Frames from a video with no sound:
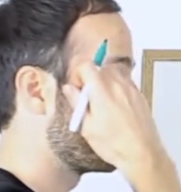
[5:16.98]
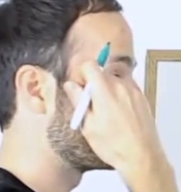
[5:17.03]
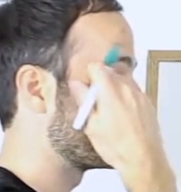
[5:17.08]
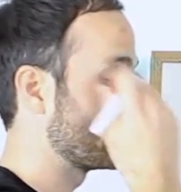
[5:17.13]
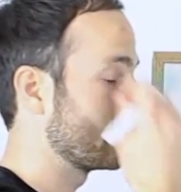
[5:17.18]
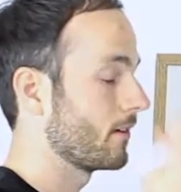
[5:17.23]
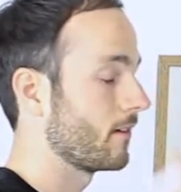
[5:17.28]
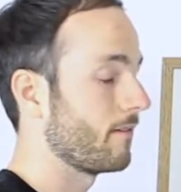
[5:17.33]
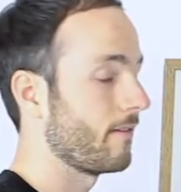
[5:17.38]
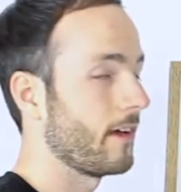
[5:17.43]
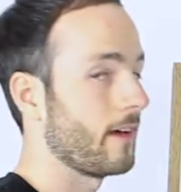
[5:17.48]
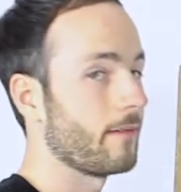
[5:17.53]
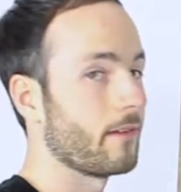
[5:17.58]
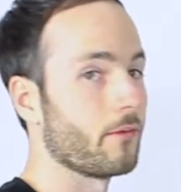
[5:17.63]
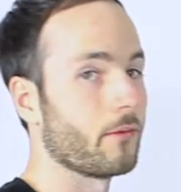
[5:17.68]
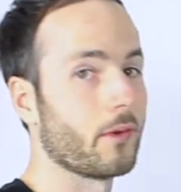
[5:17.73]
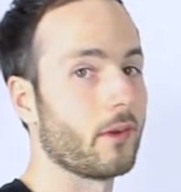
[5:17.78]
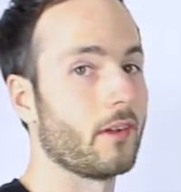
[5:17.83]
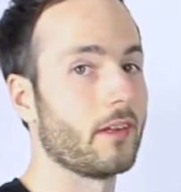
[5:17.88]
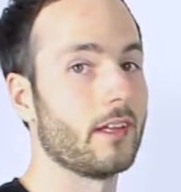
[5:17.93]
from single family
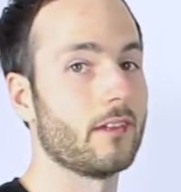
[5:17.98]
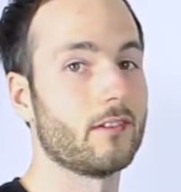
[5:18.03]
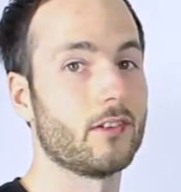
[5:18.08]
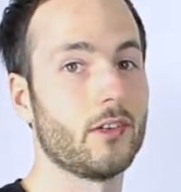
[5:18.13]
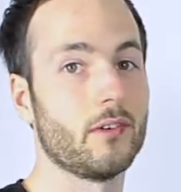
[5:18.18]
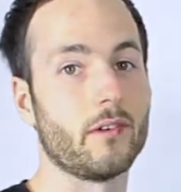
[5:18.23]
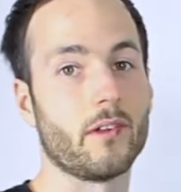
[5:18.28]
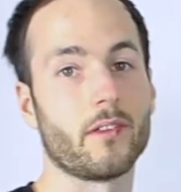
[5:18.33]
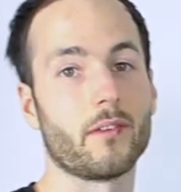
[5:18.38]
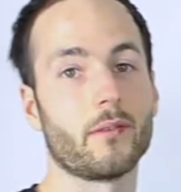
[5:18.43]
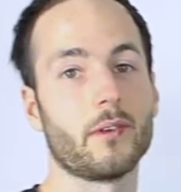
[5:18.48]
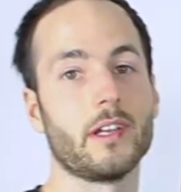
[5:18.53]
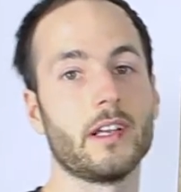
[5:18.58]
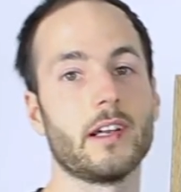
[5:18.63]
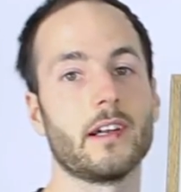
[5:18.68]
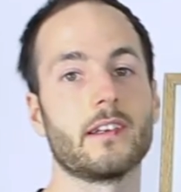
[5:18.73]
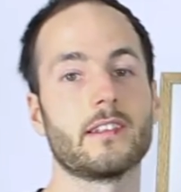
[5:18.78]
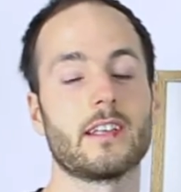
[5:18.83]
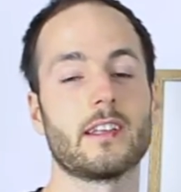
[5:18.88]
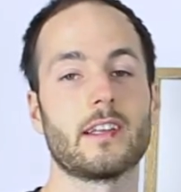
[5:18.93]
really in 2 to 3
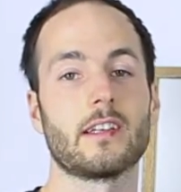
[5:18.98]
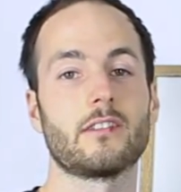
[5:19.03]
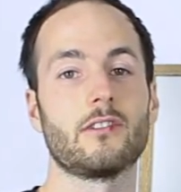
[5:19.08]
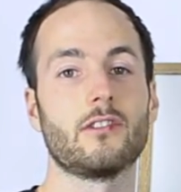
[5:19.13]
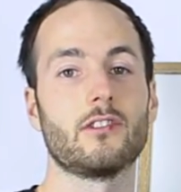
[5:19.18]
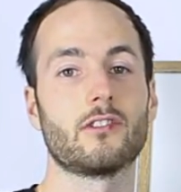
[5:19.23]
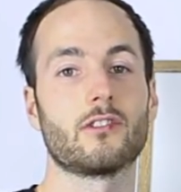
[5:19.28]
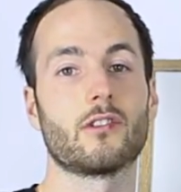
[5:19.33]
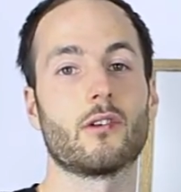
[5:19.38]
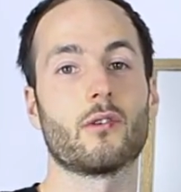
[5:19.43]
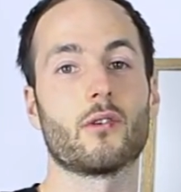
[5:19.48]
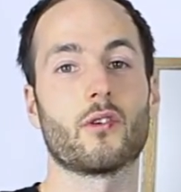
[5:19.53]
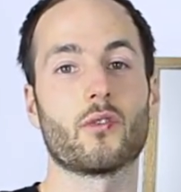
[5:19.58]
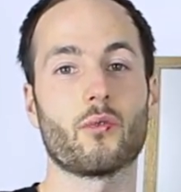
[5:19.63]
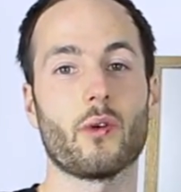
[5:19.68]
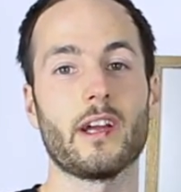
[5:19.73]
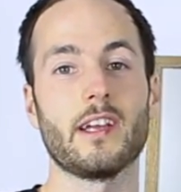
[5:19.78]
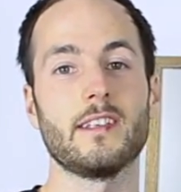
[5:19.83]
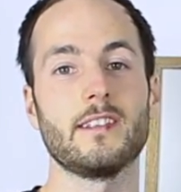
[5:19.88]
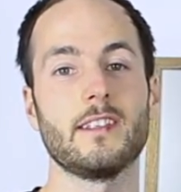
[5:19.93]
years unless you just go
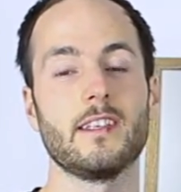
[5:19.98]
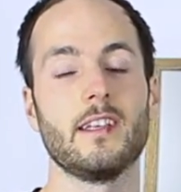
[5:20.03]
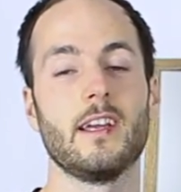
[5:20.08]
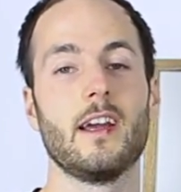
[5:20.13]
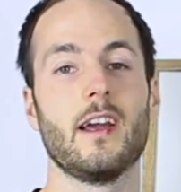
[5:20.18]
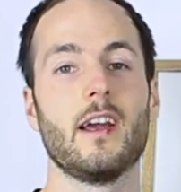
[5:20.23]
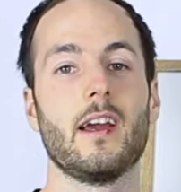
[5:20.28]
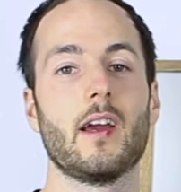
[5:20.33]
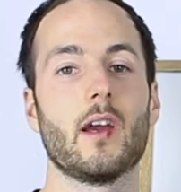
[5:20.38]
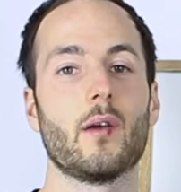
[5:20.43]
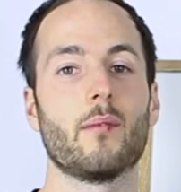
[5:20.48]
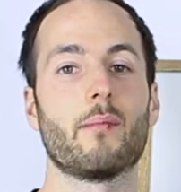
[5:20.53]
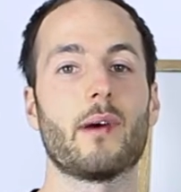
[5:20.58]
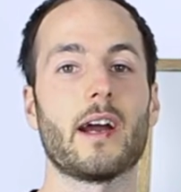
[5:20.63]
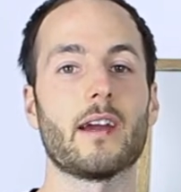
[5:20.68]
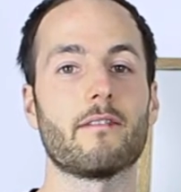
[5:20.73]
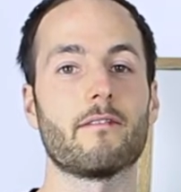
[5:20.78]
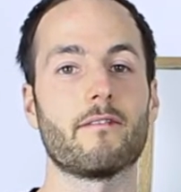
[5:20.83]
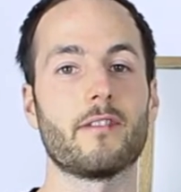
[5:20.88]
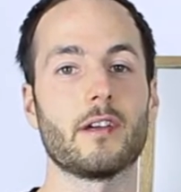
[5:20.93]
crazy and
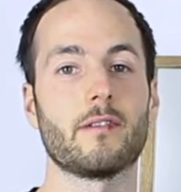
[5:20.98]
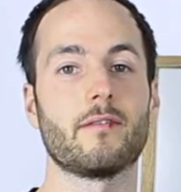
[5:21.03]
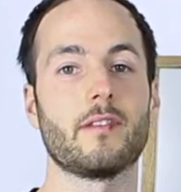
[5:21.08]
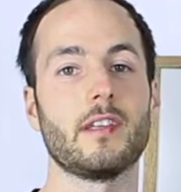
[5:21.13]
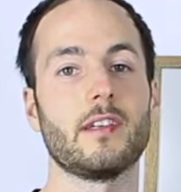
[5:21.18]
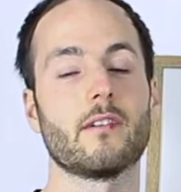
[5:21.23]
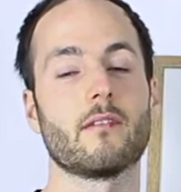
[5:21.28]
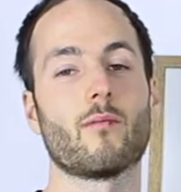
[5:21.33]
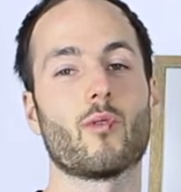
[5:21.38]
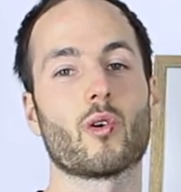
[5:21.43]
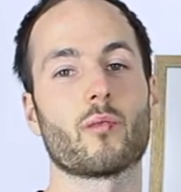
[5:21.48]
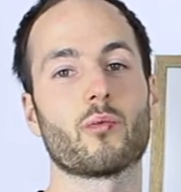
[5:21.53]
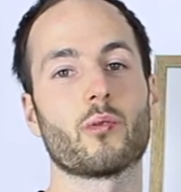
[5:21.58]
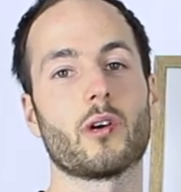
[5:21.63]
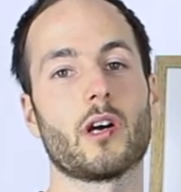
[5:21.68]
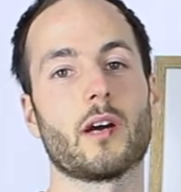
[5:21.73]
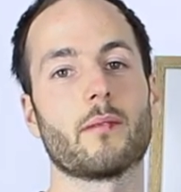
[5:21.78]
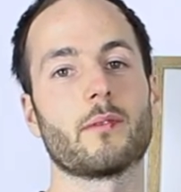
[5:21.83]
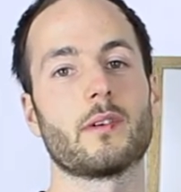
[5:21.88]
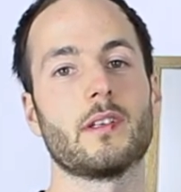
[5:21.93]
buy 50 or more
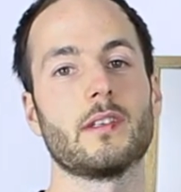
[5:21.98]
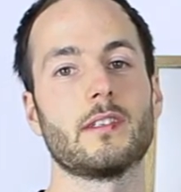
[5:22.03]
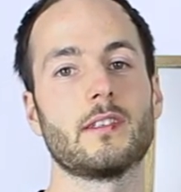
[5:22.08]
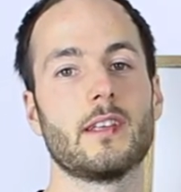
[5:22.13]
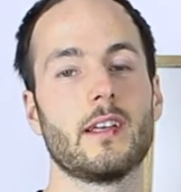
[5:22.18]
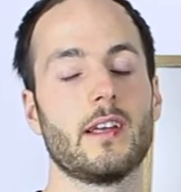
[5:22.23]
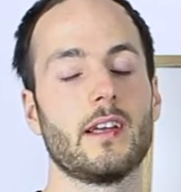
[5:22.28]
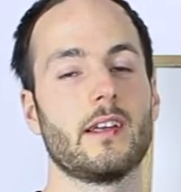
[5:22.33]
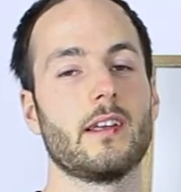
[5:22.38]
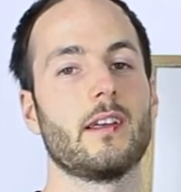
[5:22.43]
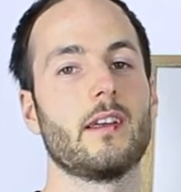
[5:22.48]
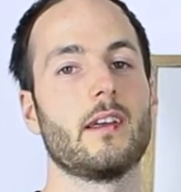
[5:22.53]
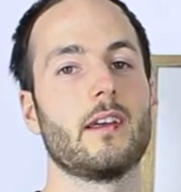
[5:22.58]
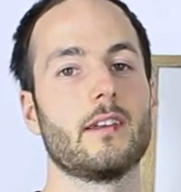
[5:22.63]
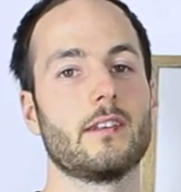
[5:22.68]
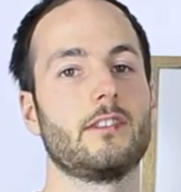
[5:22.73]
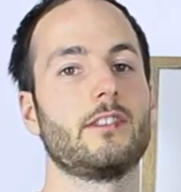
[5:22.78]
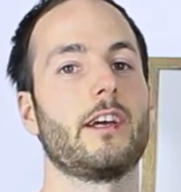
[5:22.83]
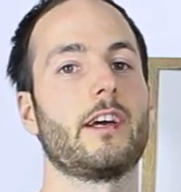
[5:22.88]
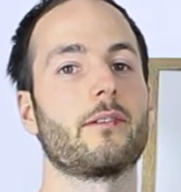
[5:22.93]
properties
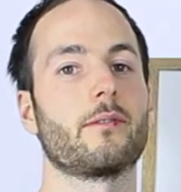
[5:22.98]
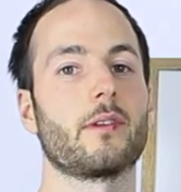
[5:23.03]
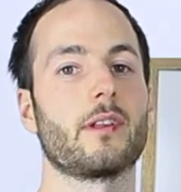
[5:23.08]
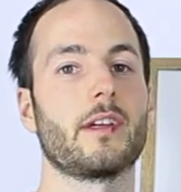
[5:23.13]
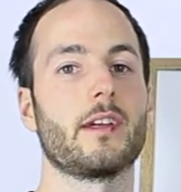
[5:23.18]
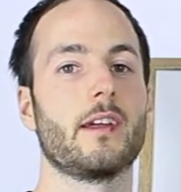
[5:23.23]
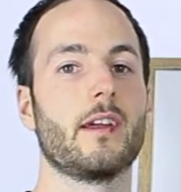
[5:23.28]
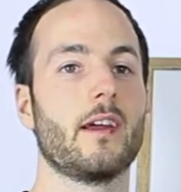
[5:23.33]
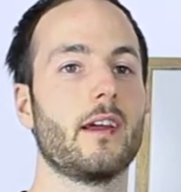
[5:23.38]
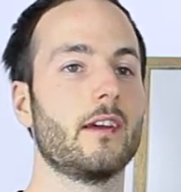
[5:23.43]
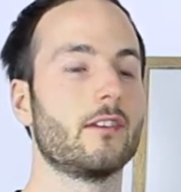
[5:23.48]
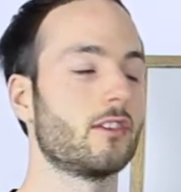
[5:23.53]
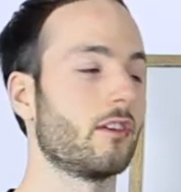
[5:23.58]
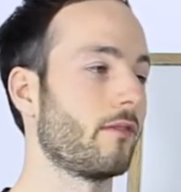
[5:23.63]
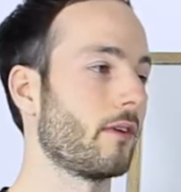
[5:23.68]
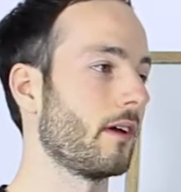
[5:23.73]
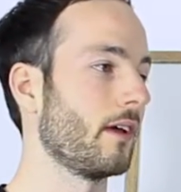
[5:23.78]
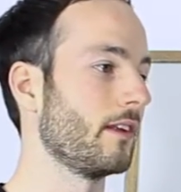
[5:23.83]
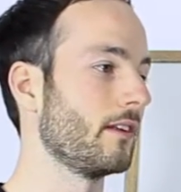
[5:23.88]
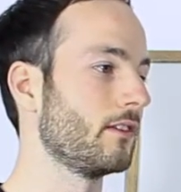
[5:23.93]
generally. So
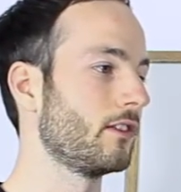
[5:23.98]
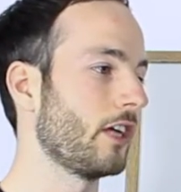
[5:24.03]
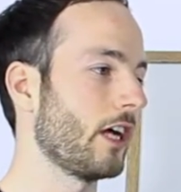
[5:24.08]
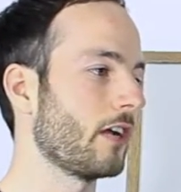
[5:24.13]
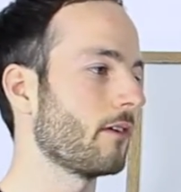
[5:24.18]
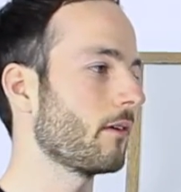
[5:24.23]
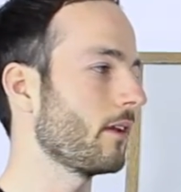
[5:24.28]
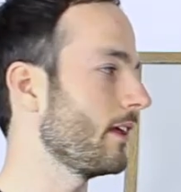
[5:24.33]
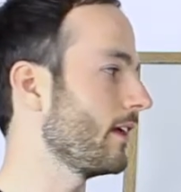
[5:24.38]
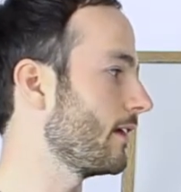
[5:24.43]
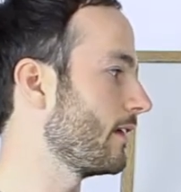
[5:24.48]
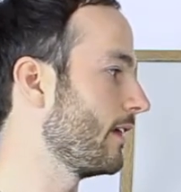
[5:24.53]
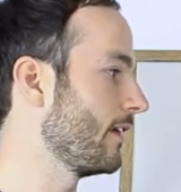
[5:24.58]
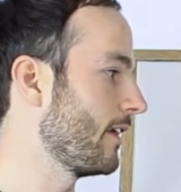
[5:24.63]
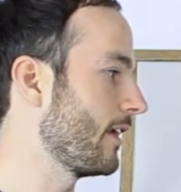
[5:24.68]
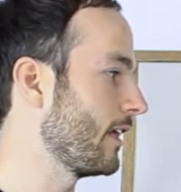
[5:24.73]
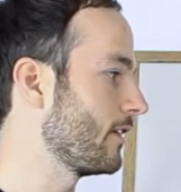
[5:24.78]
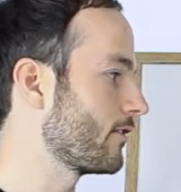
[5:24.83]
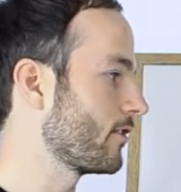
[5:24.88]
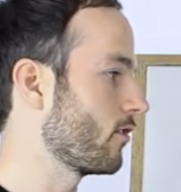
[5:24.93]
but generally
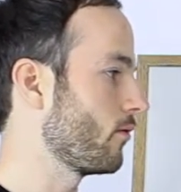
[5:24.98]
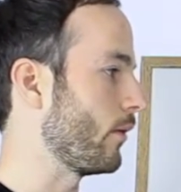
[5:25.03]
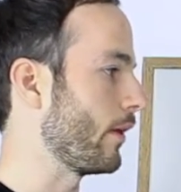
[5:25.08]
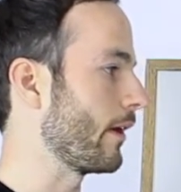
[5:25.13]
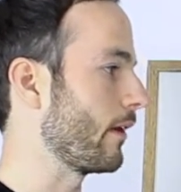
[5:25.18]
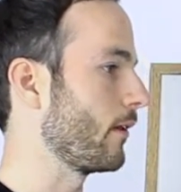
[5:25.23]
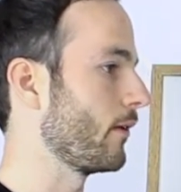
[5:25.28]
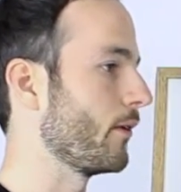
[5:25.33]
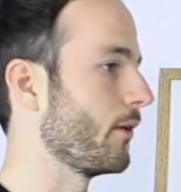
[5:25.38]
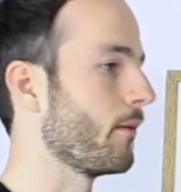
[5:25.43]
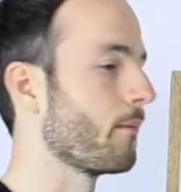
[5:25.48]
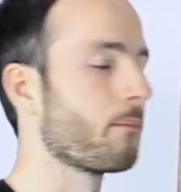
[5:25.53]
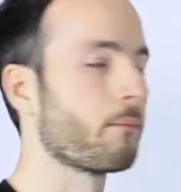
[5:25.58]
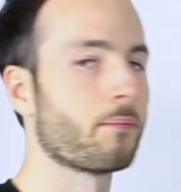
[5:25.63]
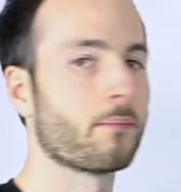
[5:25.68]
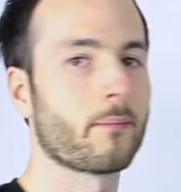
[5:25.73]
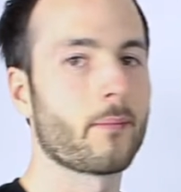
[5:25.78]
in Kitchener-Waterloo,